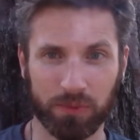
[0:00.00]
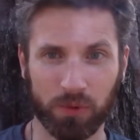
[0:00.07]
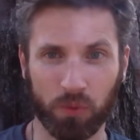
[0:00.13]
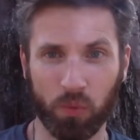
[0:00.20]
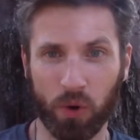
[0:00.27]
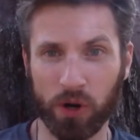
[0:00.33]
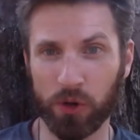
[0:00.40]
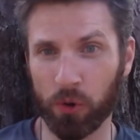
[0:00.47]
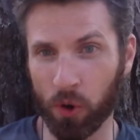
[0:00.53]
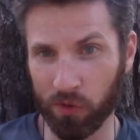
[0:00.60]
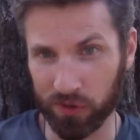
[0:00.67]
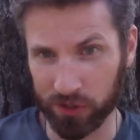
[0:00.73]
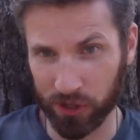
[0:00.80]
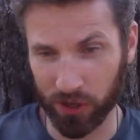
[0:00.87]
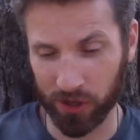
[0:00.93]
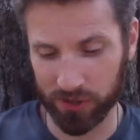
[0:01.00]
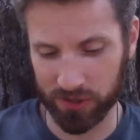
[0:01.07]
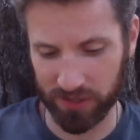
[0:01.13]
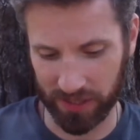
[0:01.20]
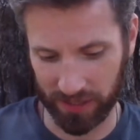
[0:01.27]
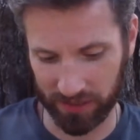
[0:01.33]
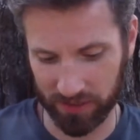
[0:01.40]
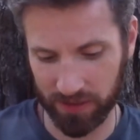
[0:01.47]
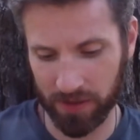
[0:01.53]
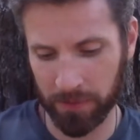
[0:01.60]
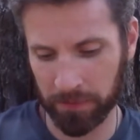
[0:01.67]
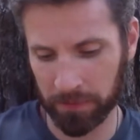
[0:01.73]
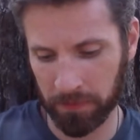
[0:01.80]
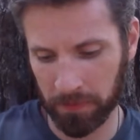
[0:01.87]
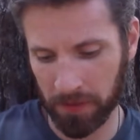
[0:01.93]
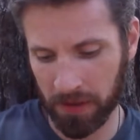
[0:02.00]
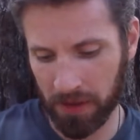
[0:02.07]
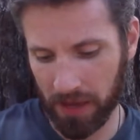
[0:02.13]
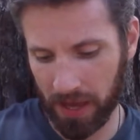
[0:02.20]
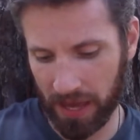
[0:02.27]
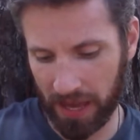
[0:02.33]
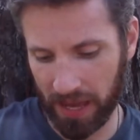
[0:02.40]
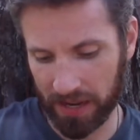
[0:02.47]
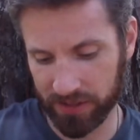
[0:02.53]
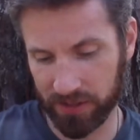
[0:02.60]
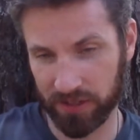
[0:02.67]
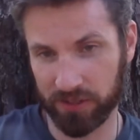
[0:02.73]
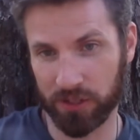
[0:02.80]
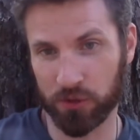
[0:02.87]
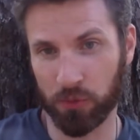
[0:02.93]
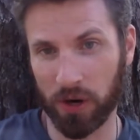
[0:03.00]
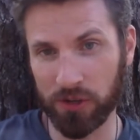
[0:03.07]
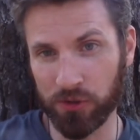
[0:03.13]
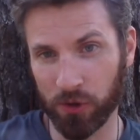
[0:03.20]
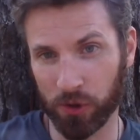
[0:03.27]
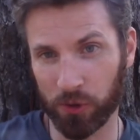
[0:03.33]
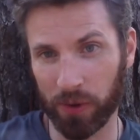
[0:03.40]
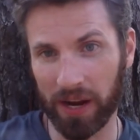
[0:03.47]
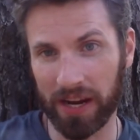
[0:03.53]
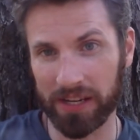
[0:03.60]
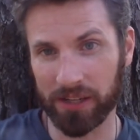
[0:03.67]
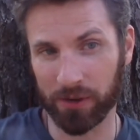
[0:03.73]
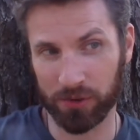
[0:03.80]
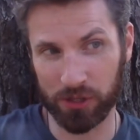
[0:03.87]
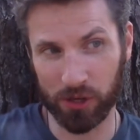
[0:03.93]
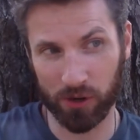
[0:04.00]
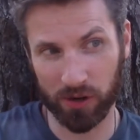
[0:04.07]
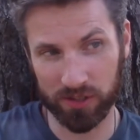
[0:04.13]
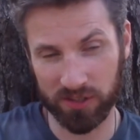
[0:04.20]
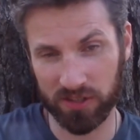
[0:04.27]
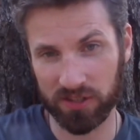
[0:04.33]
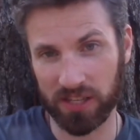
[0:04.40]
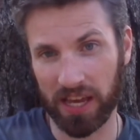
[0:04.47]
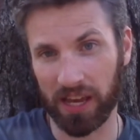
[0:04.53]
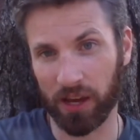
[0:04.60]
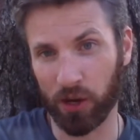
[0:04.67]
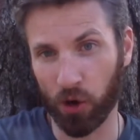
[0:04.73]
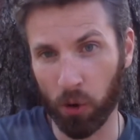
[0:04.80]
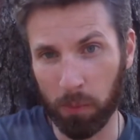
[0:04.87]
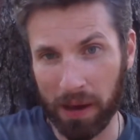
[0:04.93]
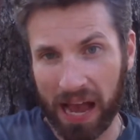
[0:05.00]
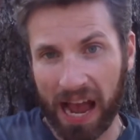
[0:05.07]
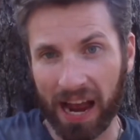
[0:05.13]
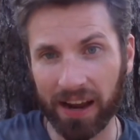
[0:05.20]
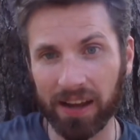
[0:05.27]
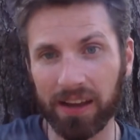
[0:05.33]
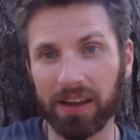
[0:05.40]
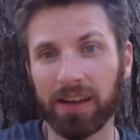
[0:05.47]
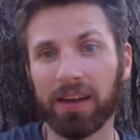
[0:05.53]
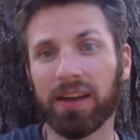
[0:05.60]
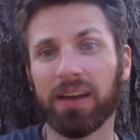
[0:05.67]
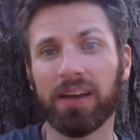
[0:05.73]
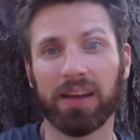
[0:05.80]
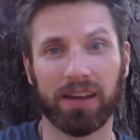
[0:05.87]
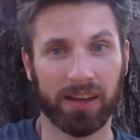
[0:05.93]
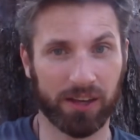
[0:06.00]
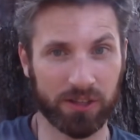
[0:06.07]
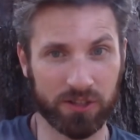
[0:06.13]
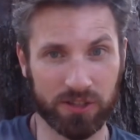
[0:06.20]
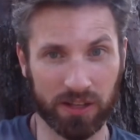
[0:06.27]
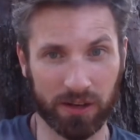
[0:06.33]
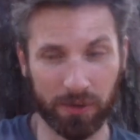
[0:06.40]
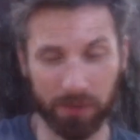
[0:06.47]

one who overturns things. And since it's retrograde, Uranus is saying, go back and consider